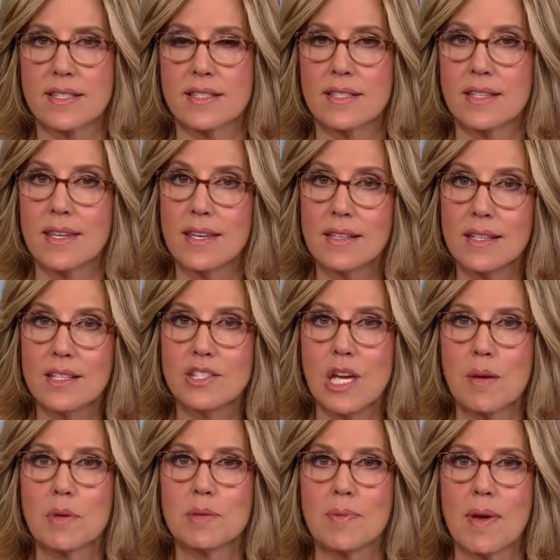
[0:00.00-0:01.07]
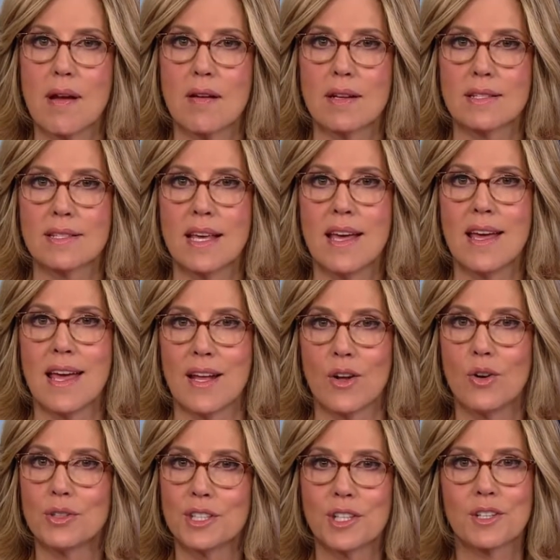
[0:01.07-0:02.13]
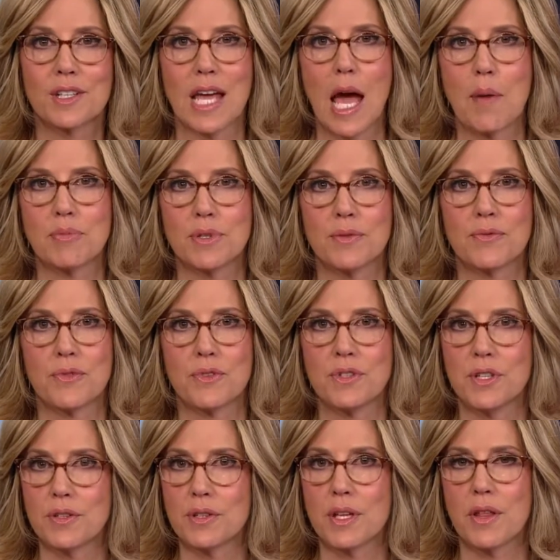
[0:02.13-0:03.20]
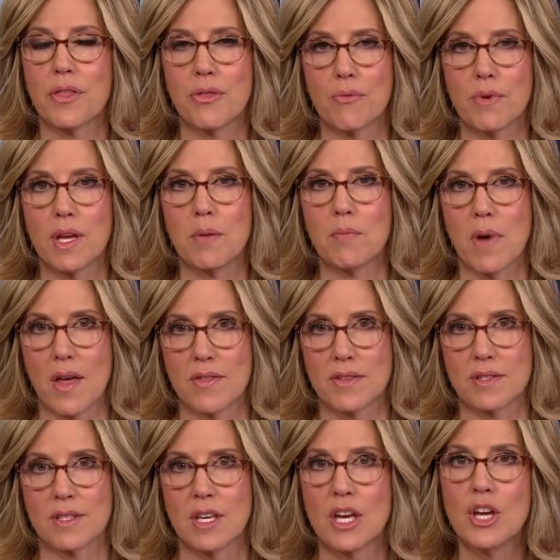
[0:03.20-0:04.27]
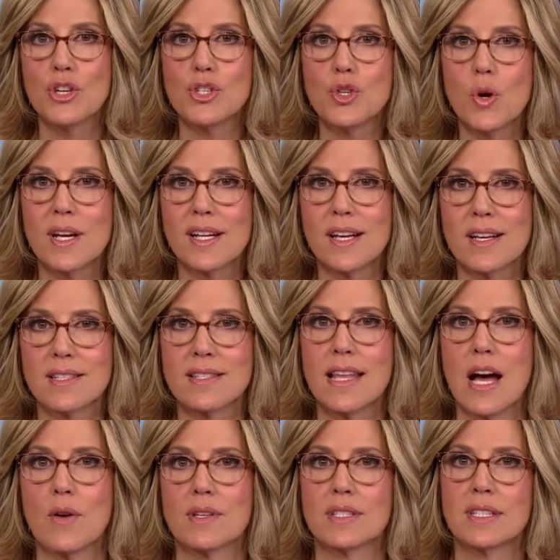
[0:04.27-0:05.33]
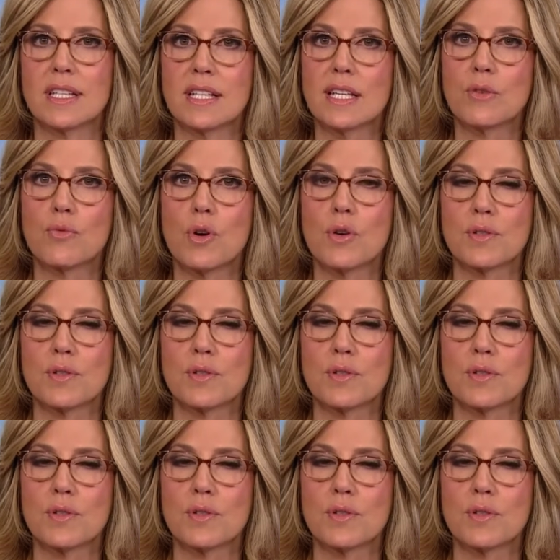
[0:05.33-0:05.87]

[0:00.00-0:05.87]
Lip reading: to killing Jamie's parents and holding her captive for nearly 3 months. Joining us now is Lily Rose